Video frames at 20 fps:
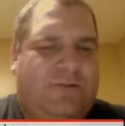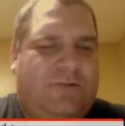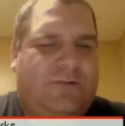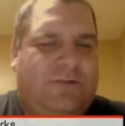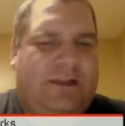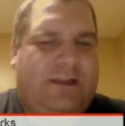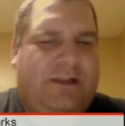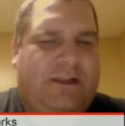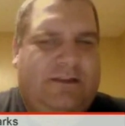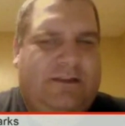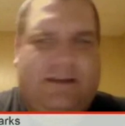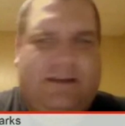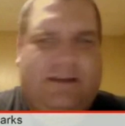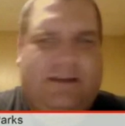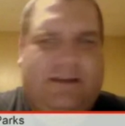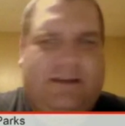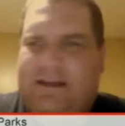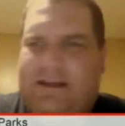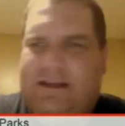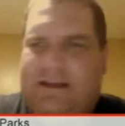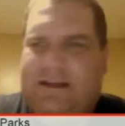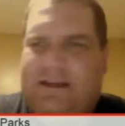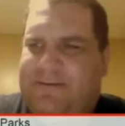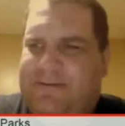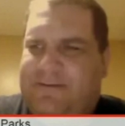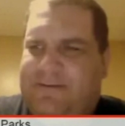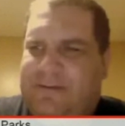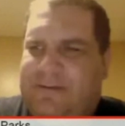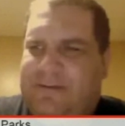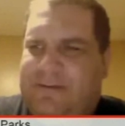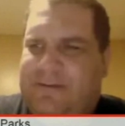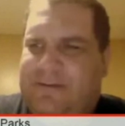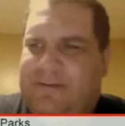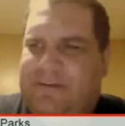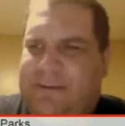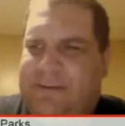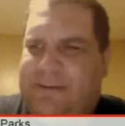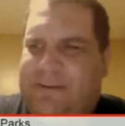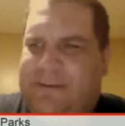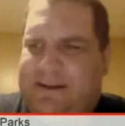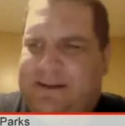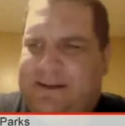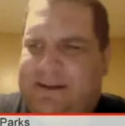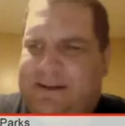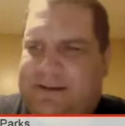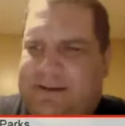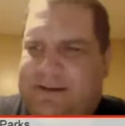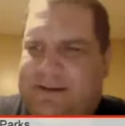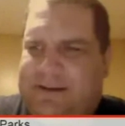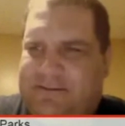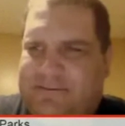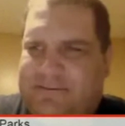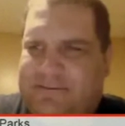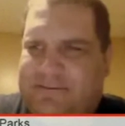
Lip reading: What else did he tell you, if you don't mind me asking?